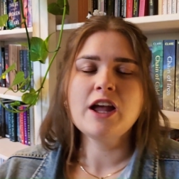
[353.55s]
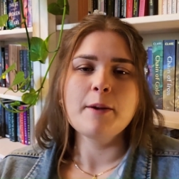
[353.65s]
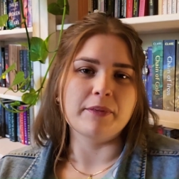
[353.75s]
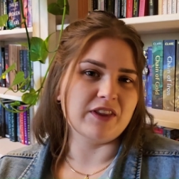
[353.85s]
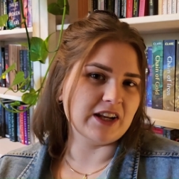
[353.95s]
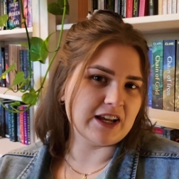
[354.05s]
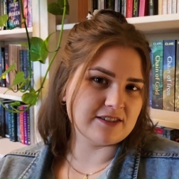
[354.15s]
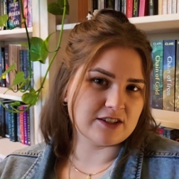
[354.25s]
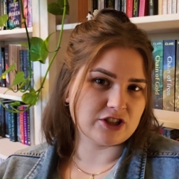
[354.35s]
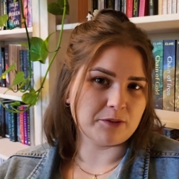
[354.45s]
but then as
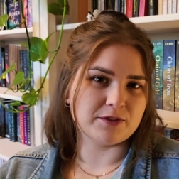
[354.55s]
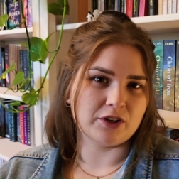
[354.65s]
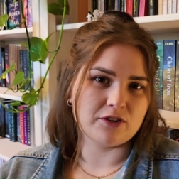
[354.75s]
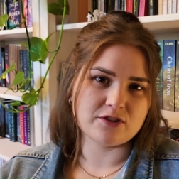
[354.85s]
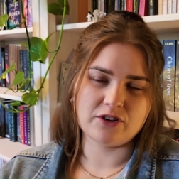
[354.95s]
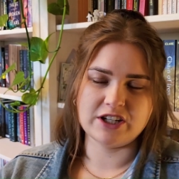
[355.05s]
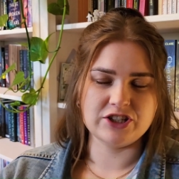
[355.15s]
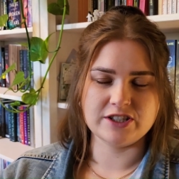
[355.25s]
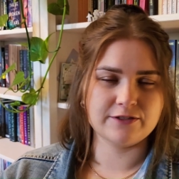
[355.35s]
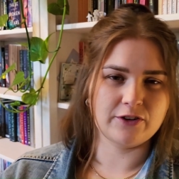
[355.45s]
the chapter goes on, it
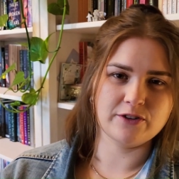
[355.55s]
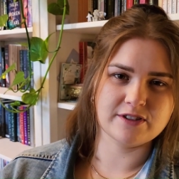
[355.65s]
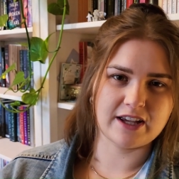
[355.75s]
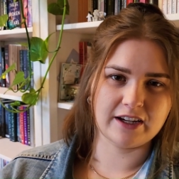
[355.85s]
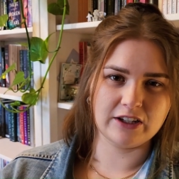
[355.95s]
just feels like